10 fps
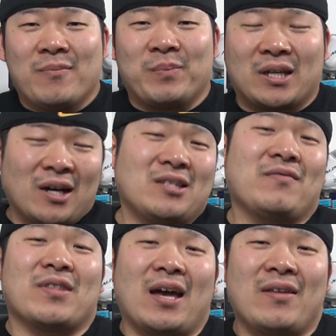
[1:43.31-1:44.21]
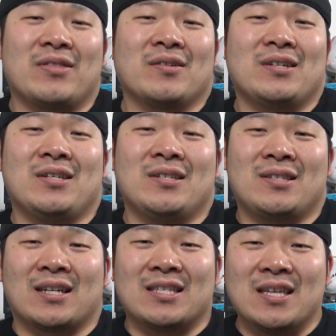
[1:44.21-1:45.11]
because of that, there is a
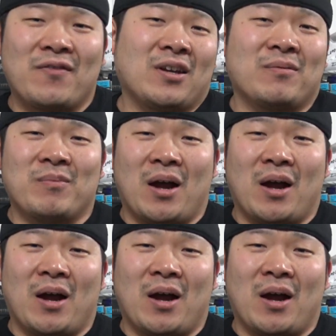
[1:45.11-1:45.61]
significant